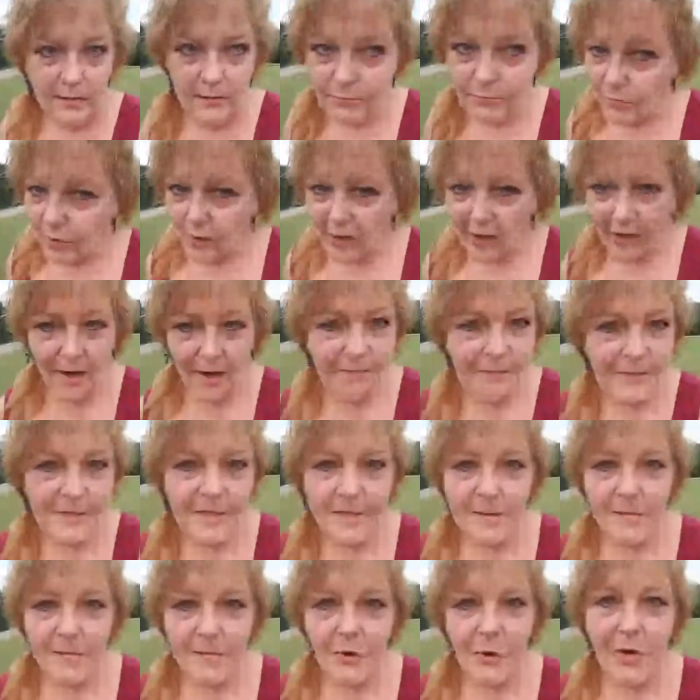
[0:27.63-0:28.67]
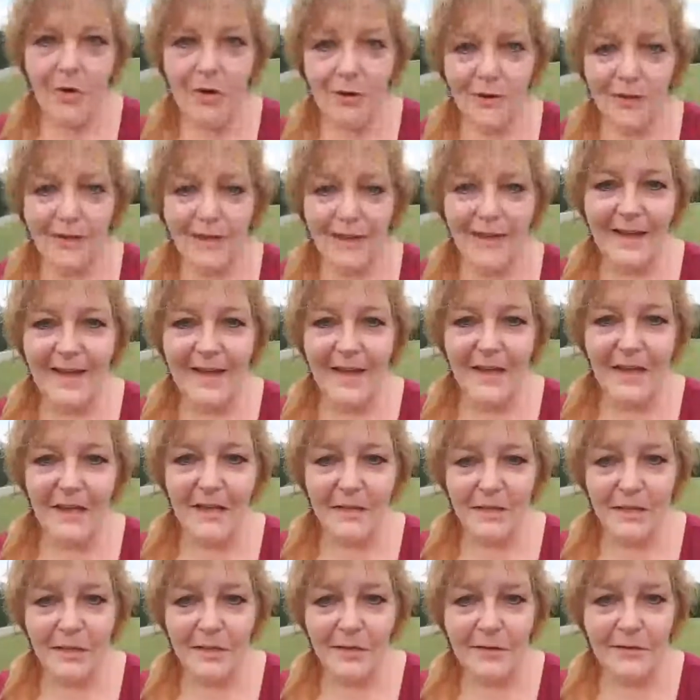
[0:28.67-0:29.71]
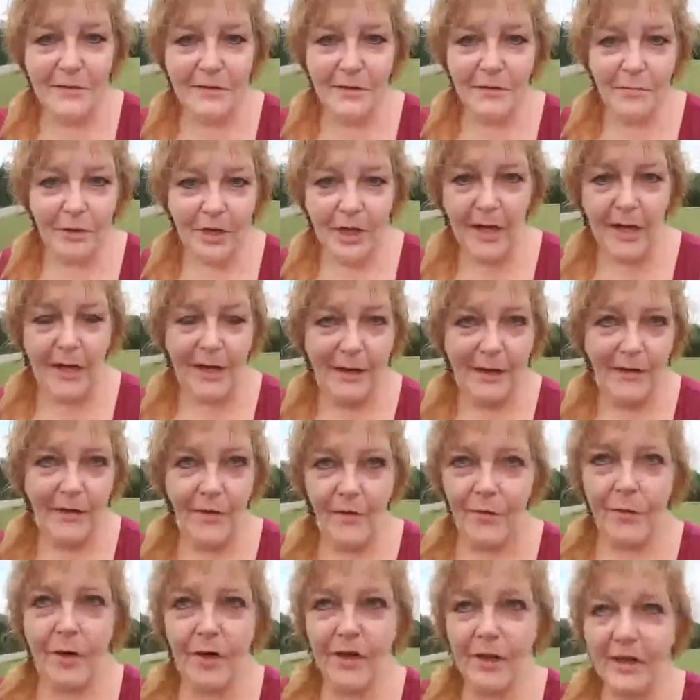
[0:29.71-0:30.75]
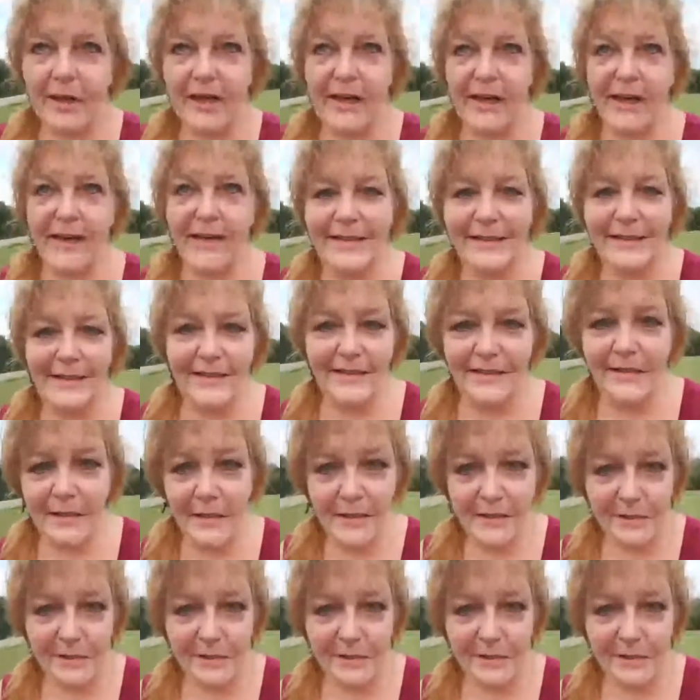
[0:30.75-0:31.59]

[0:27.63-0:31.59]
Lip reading: bring up some more that needs to be released.